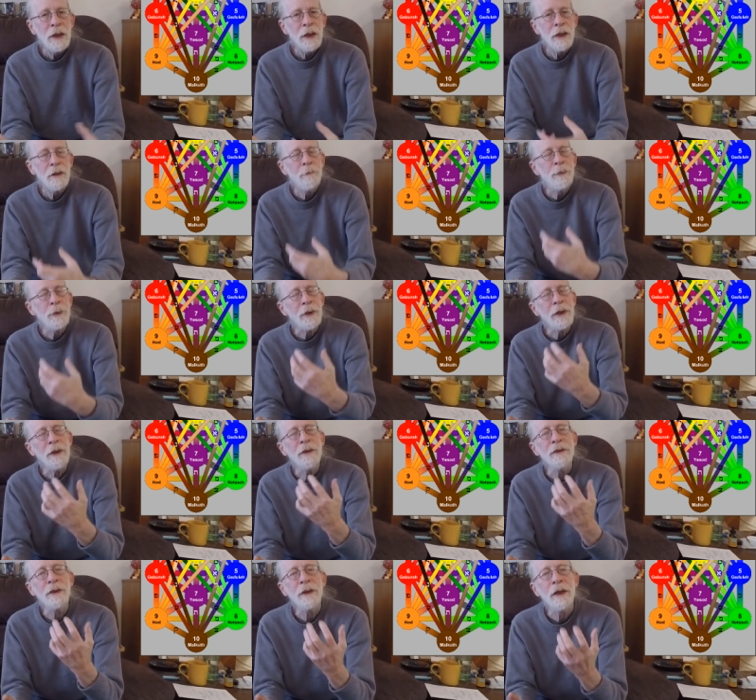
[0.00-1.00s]
It
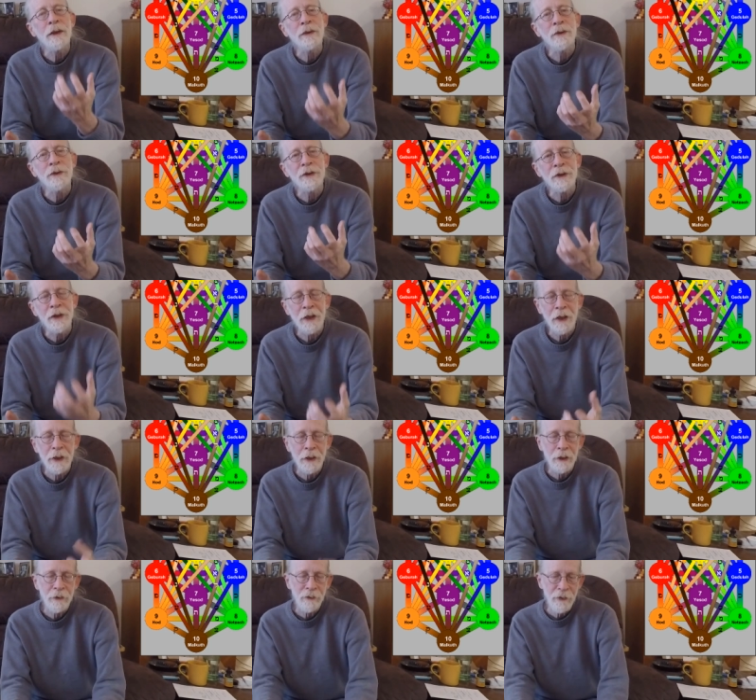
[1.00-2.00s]
brings an
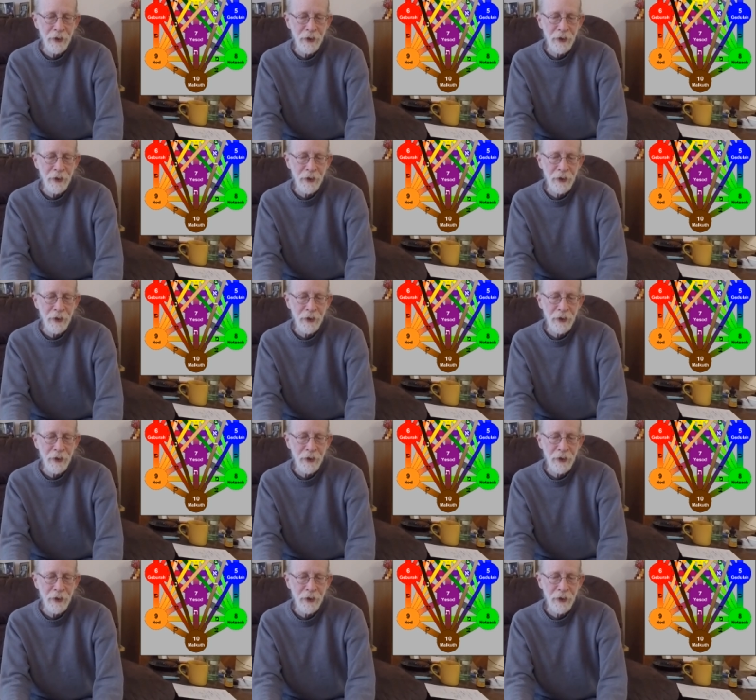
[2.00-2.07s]
understanding of